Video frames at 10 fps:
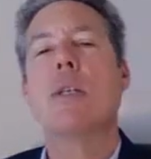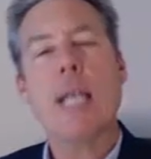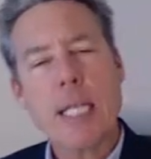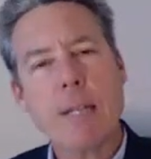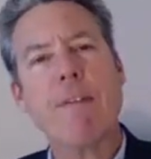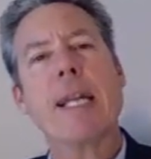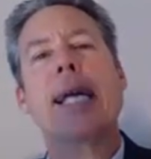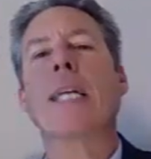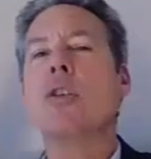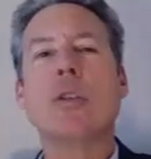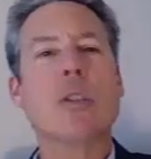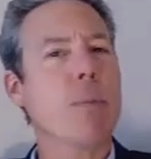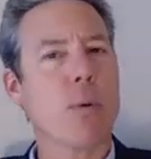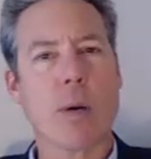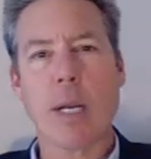But when you take the
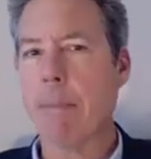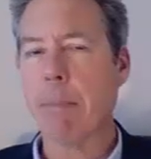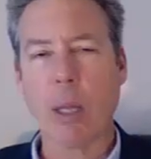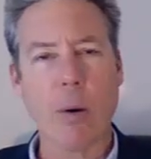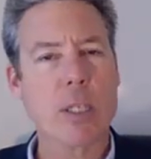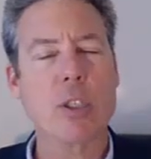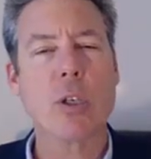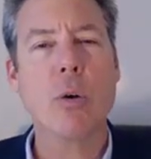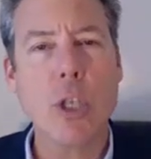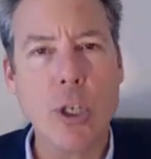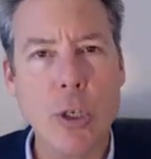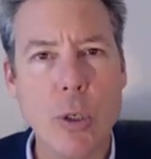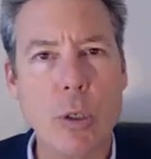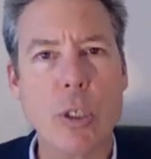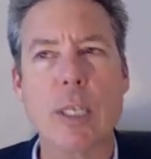financial support and blow it so
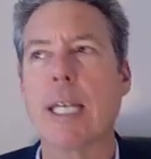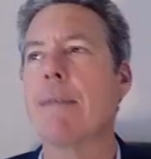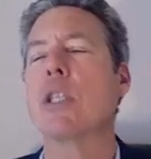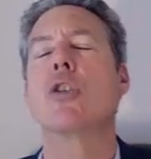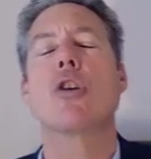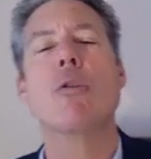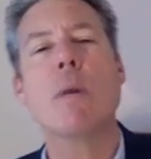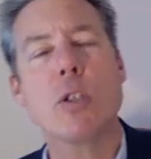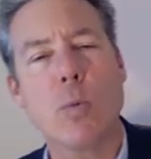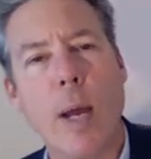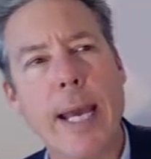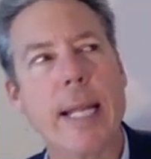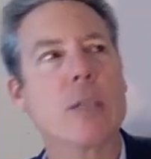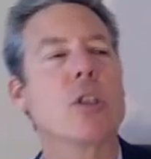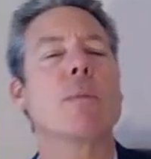huge and give it so much
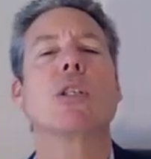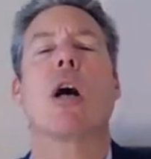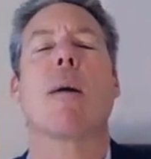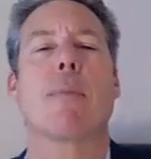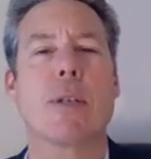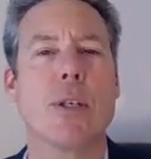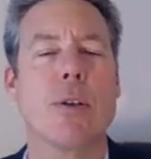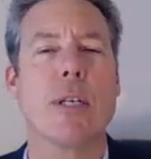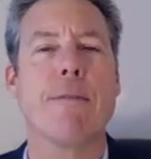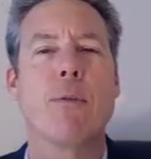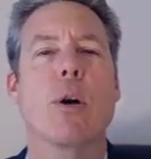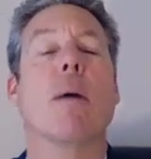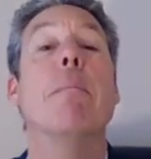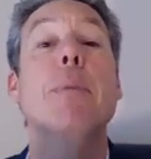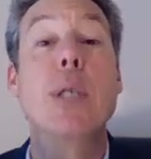weight and so much opportunity
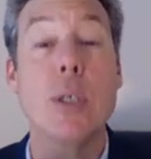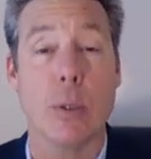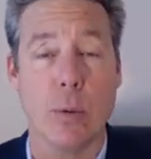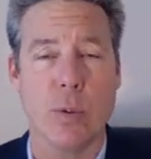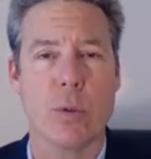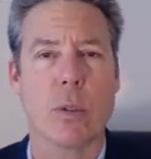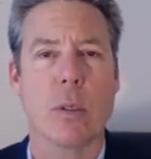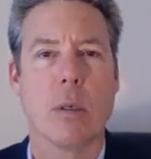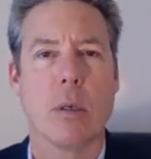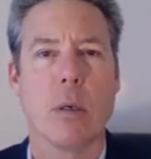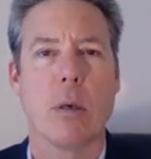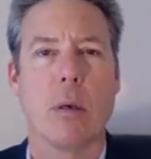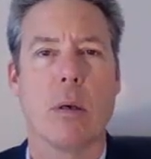for abuse,